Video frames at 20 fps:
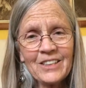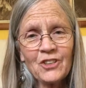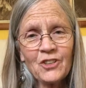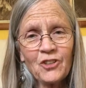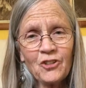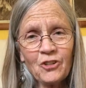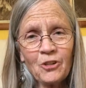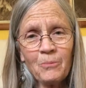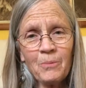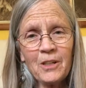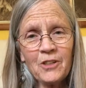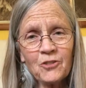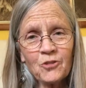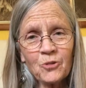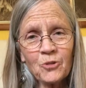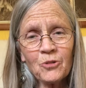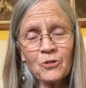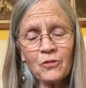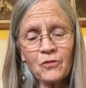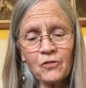to be
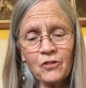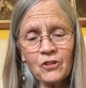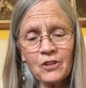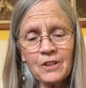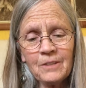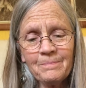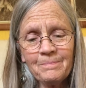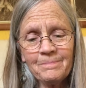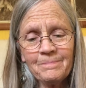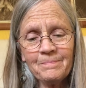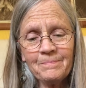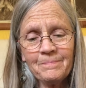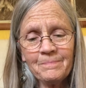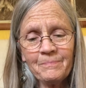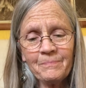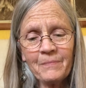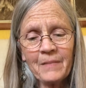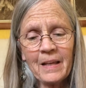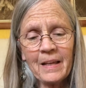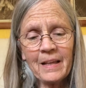truthful,
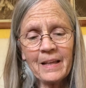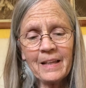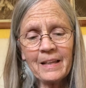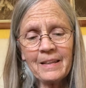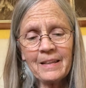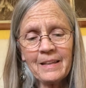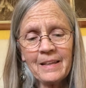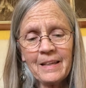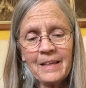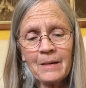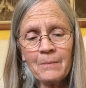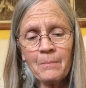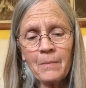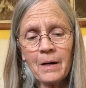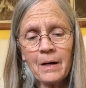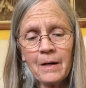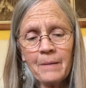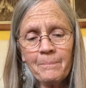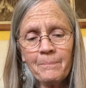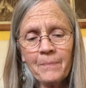the
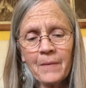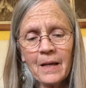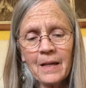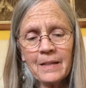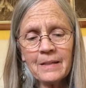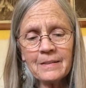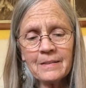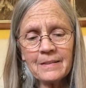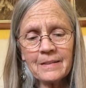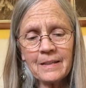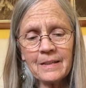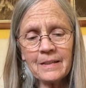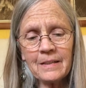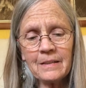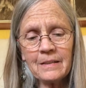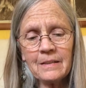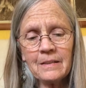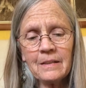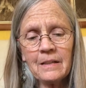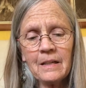Imam
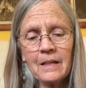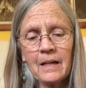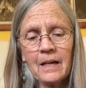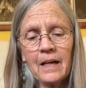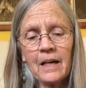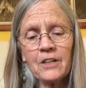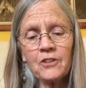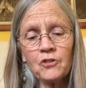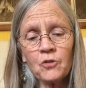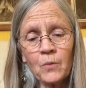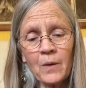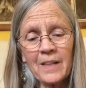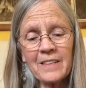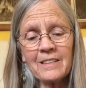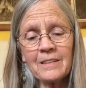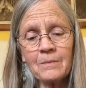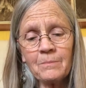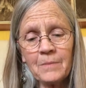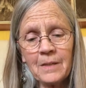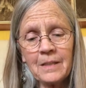Hussein had
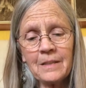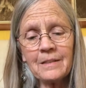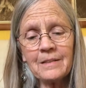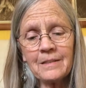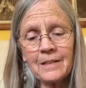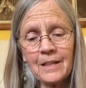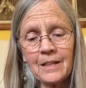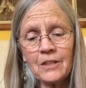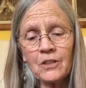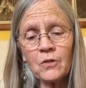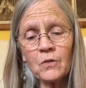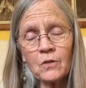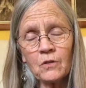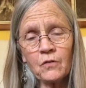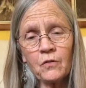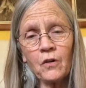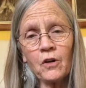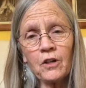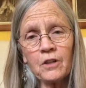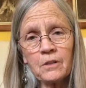directed me to take you as
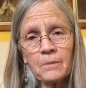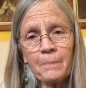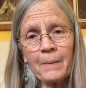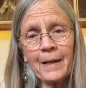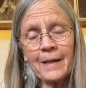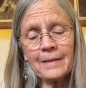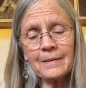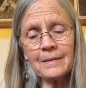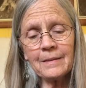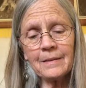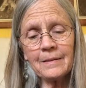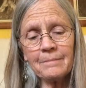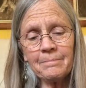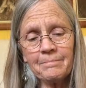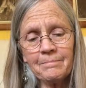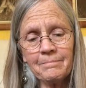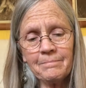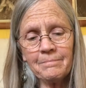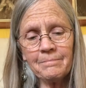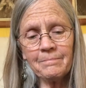far as Baghdad,
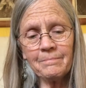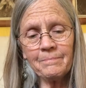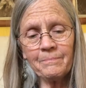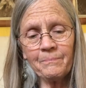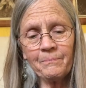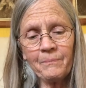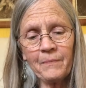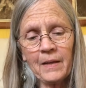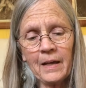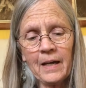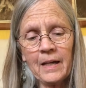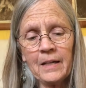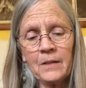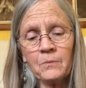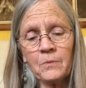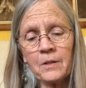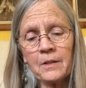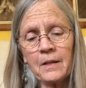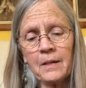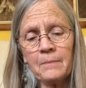and
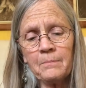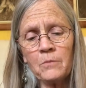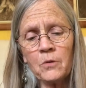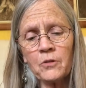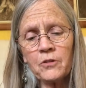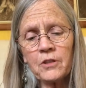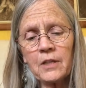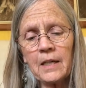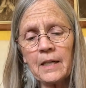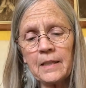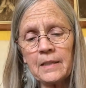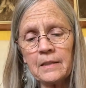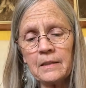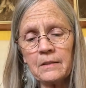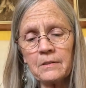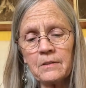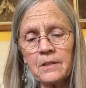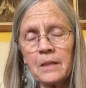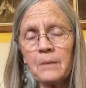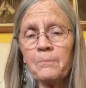with utmost
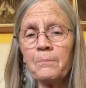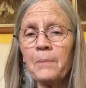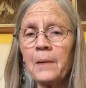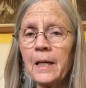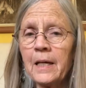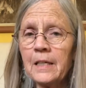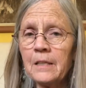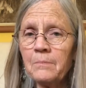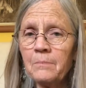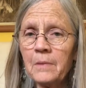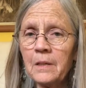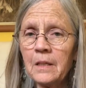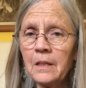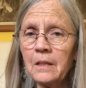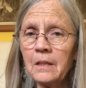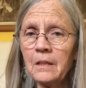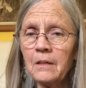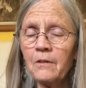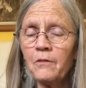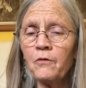kindness he bade me
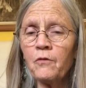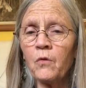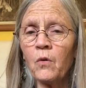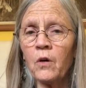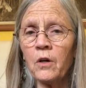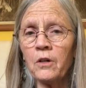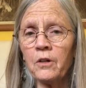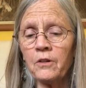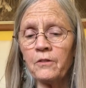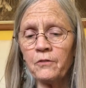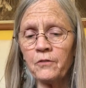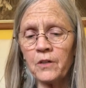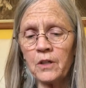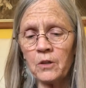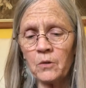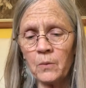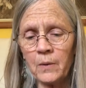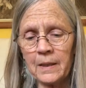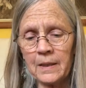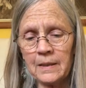
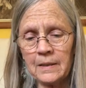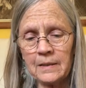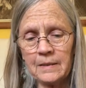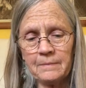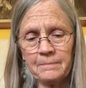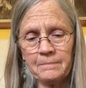farewell.